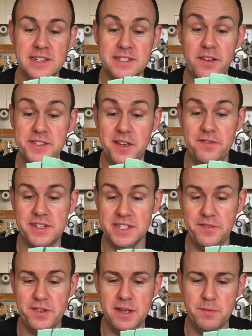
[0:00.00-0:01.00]
Does have,
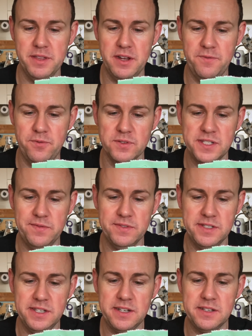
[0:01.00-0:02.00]
does have a number though,
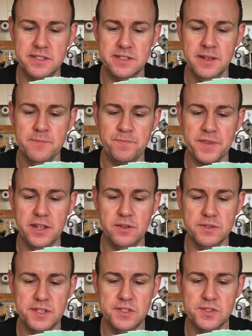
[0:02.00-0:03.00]
476. And
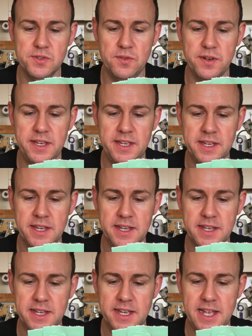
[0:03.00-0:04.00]
also soy
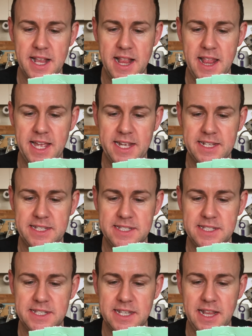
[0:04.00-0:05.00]
lec
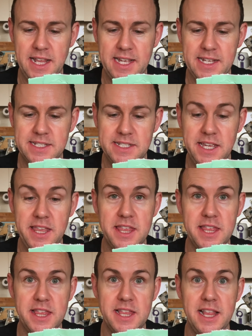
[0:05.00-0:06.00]
lexi
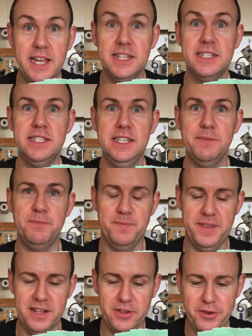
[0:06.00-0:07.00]
lectins. yep,
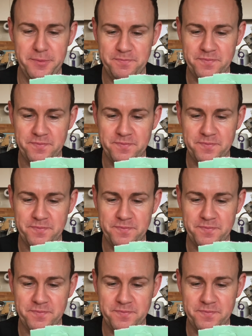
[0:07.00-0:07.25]
that'll do.